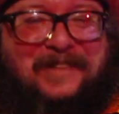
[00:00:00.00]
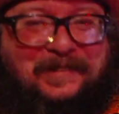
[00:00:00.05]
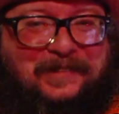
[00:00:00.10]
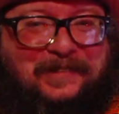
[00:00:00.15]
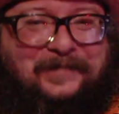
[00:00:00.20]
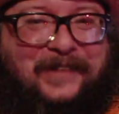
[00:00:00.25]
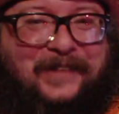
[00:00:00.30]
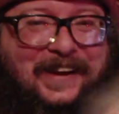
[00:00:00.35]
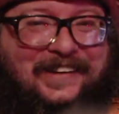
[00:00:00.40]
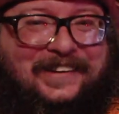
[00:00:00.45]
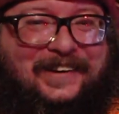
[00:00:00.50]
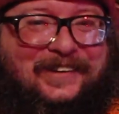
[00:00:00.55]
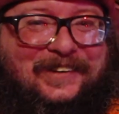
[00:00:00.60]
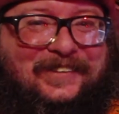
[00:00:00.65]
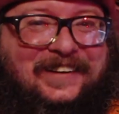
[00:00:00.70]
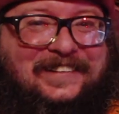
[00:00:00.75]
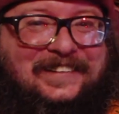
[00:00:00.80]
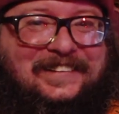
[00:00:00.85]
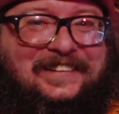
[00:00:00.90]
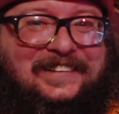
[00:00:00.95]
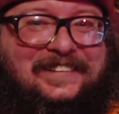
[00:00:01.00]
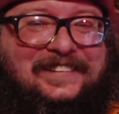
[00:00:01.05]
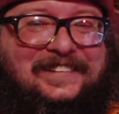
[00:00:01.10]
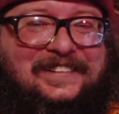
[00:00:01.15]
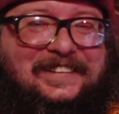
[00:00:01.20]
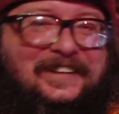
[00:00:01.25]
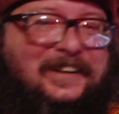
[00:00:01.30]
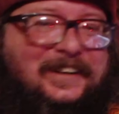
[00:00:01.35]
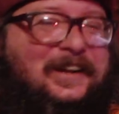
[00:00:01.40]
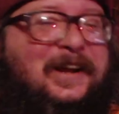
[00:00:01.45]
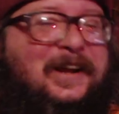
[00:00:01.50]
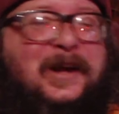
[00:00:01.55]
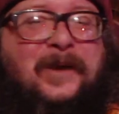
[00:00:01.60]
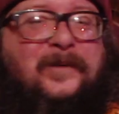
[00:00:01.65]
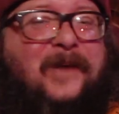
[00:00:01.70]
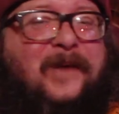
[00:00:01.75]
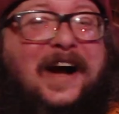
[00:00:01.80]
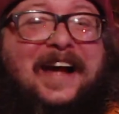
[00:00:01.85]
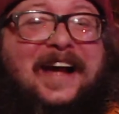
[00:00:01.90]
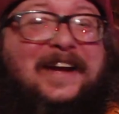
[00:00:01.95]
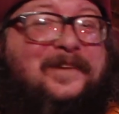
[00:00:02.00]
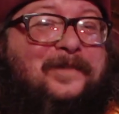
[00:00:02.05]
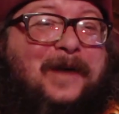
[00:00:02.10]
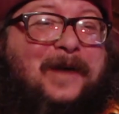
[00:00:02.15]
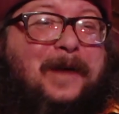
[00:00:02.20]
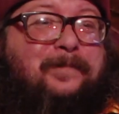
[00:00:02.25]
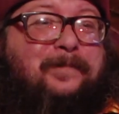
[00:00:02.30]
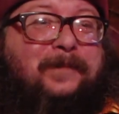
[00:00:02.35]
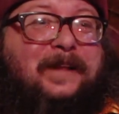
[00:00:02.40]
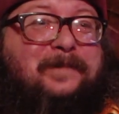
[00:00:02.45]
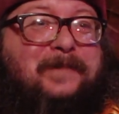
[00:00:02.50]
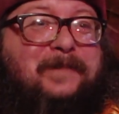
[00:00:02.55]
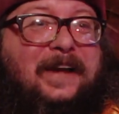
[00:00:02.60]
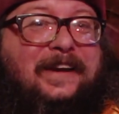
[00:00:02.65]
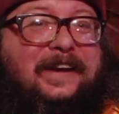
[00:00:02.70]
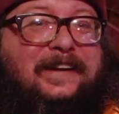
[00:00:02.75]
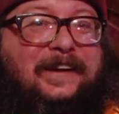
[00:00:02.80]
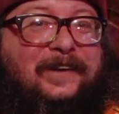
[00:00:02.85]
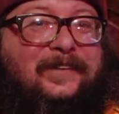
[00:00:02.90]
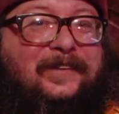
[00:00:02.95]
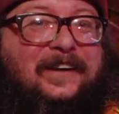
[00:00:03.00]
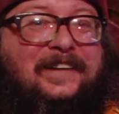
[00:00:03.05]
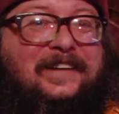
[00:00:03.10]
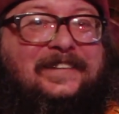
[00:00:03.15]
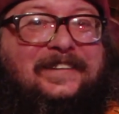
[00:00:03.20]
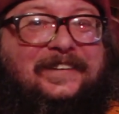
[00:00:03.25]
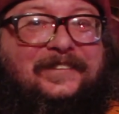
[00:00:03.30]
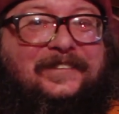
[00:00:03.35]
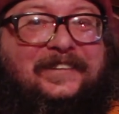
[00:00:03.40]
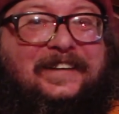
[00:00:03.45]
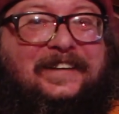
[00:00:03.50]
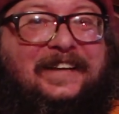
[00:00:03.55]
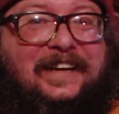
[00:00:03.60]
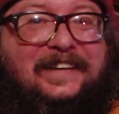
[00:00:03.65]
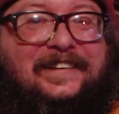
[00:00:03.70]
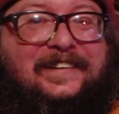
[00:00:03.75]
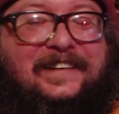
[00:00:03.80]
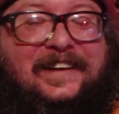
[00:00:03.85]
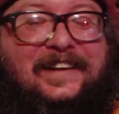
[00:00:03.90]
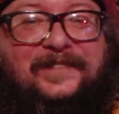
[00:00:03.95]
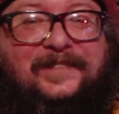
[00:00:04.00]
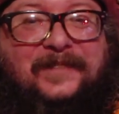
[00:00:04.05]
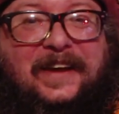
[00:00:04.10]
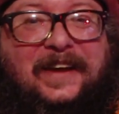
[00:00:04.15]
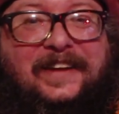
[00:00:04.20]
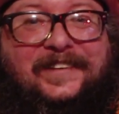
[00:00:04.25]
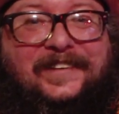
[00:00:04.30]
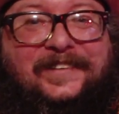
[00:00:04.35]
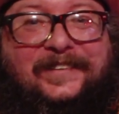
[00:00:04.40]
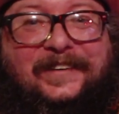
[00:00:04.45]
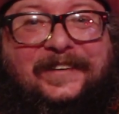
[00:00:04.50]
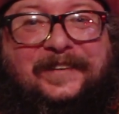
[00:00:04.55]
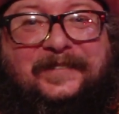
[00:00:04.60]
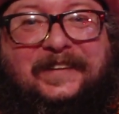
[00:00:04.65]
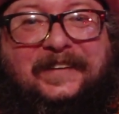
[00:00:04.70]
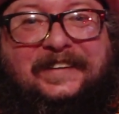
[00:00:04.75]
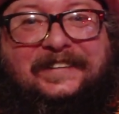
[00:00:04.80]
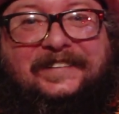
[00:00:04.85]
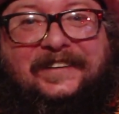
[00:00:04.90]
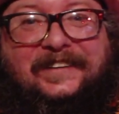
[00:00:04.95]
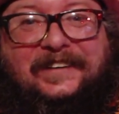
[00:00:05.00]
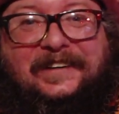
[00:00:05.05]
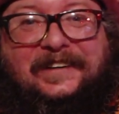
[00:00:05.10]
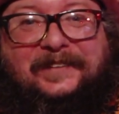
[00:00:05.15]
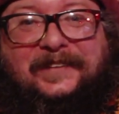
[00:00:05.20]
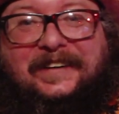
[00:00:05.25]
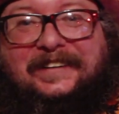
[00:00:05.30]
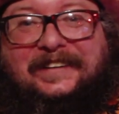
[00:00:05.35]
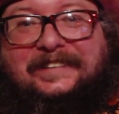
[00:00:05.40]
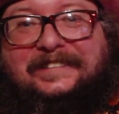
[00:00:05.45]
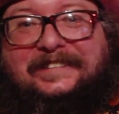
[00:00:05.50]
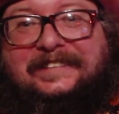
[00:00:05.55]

backyard wrestling's in here. Why why play backyard wrestling when you got chess master? I mean, talk about